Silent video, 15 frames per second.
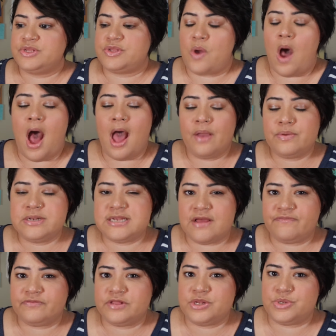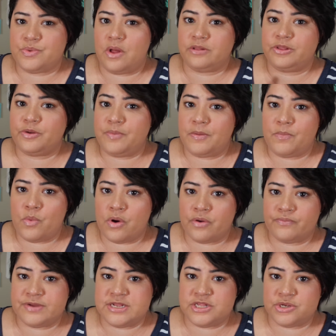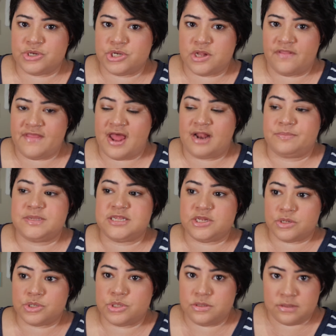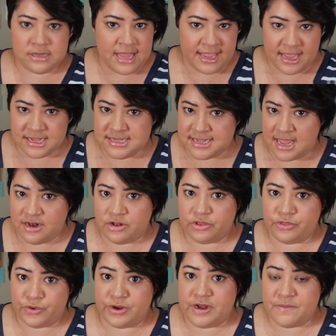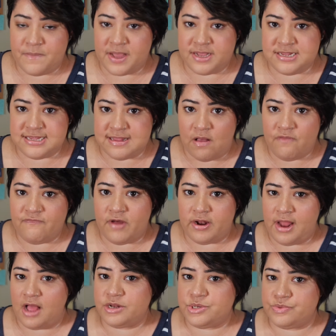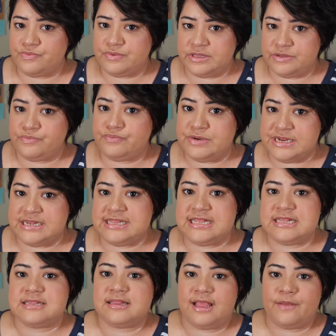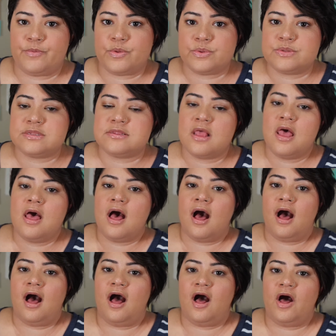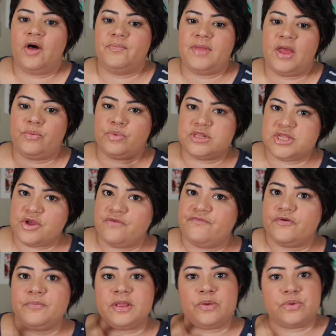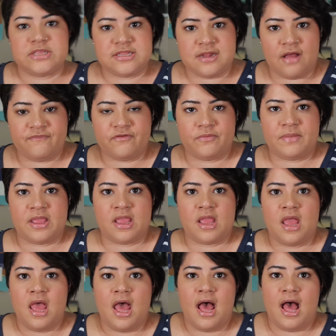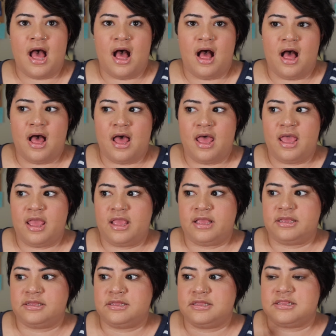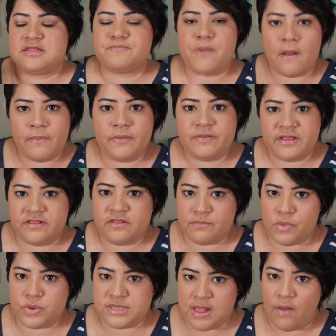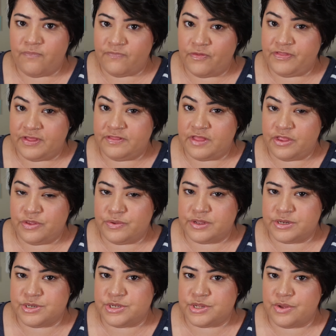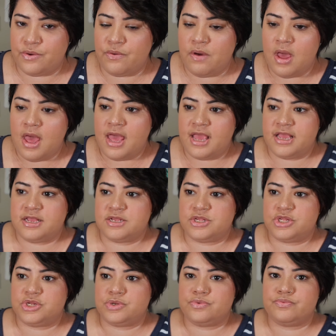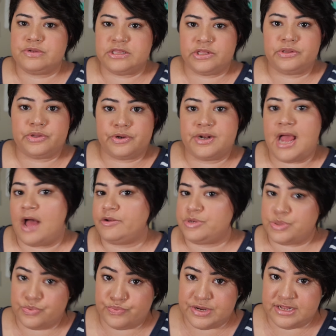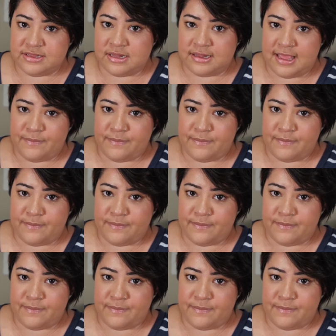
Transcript: So I would definitely do a little bit more research on that. I'm still, like I said, learning myself on how to really read these labels, and what's good for me, what's not for me. It's probably the most helpful thing that you can do is to really learn how to read the